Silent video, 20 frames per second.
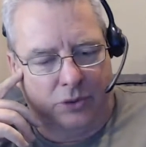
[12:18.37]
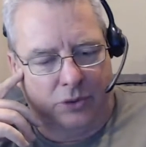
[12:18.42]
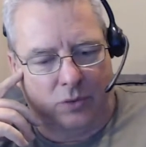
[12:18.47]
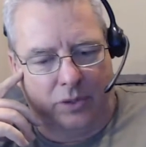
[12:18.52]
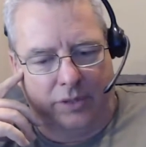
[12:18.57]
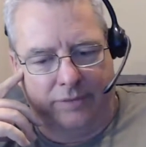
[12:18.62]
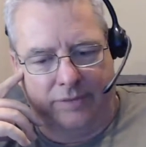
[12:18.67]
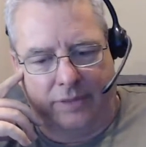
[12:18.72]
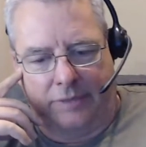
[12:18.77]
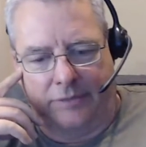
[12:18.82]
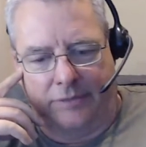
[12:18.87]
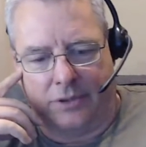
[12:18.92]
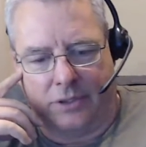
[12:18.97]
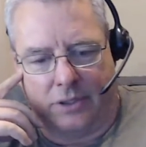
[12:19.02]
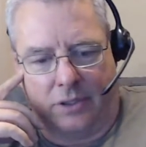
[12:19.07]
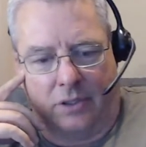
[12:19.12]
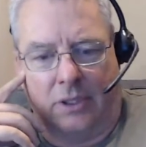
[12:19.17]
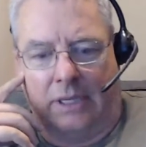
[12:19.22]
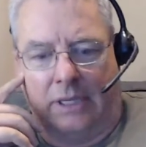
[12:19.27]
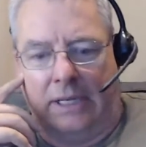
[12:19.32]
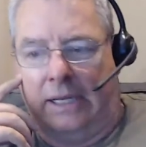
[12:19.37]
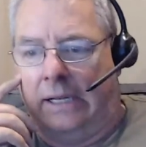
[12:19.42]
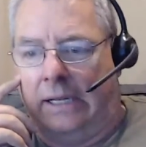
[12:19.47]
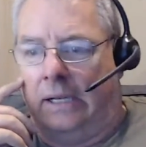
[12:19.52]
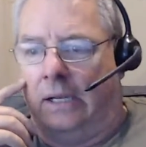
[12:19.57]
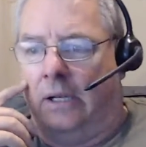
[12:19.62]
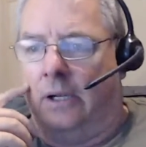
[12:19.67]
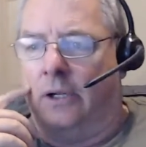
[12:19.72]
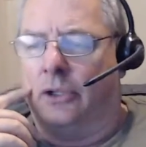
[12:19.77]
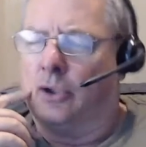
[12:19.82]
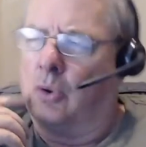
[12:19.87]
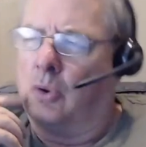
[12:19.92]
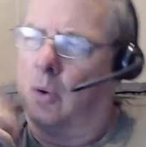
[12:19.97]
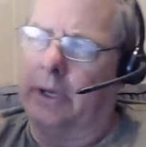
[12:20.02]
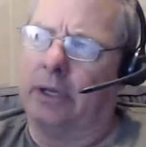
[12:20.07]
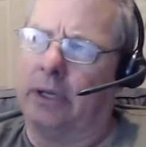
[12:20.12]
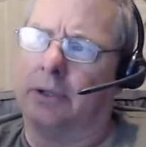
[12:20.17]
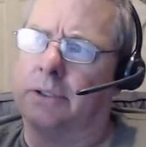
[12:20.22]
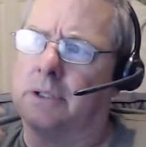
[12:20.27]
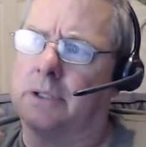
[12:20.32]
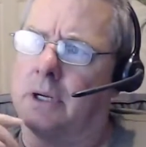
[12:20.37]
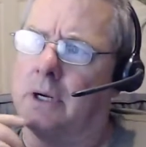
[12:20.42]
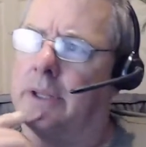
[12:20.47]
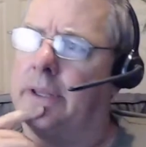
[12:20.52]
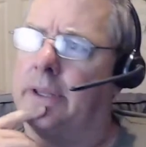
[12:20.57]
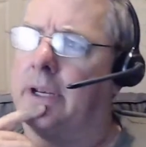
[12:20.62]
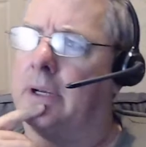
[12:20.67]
25 years ago, 20 years ago, I think